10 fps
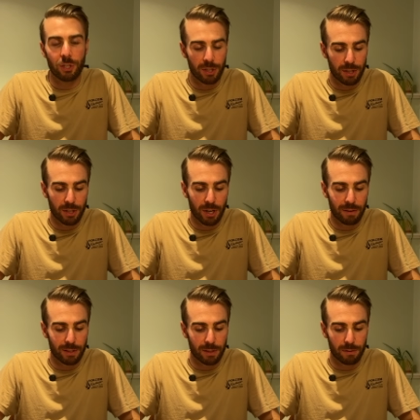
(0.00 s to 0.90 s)
to the
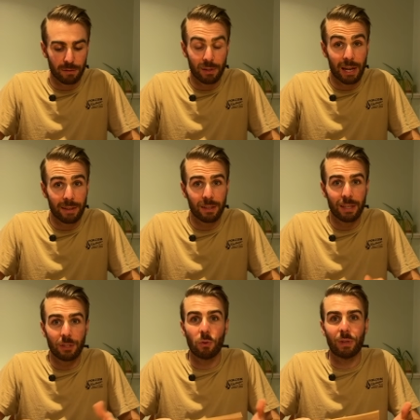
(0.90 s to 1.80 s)
surface of the leather,
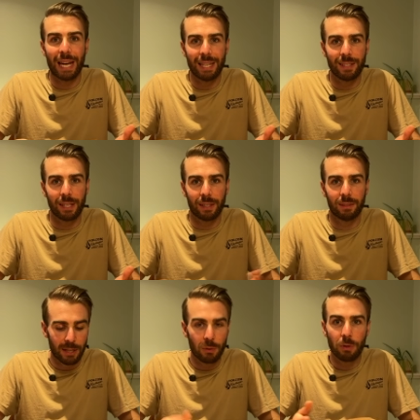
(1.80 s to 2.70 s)
that's called casing.
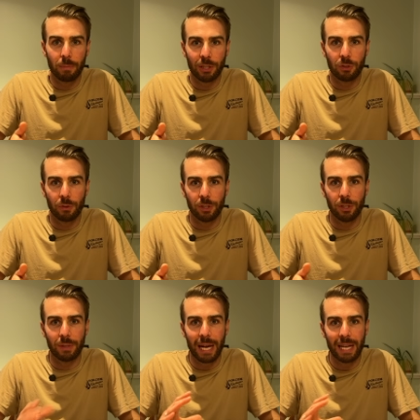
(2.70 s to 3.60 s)
And you want to make sure that
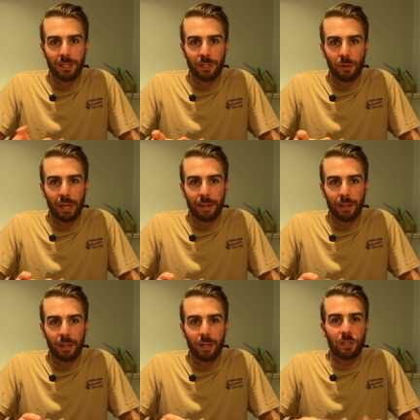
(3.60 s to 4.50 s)
you case your
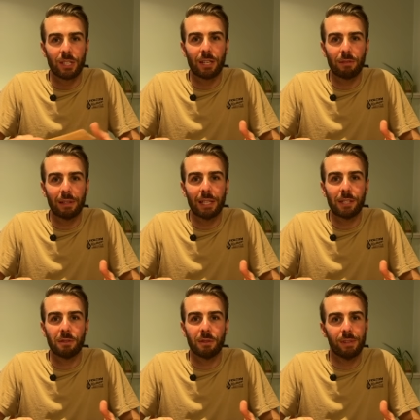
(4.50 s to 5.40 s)
leather, so stick around
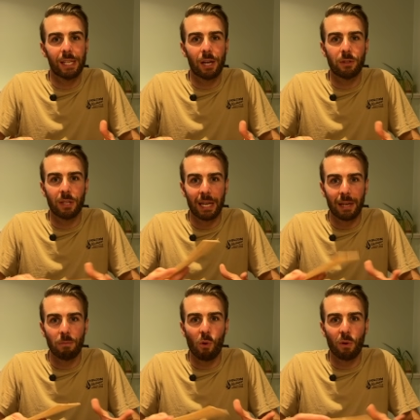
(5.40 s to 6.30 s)
later in the video to hear
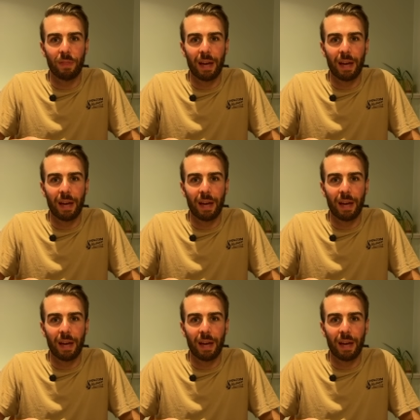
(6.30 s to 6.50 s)
more on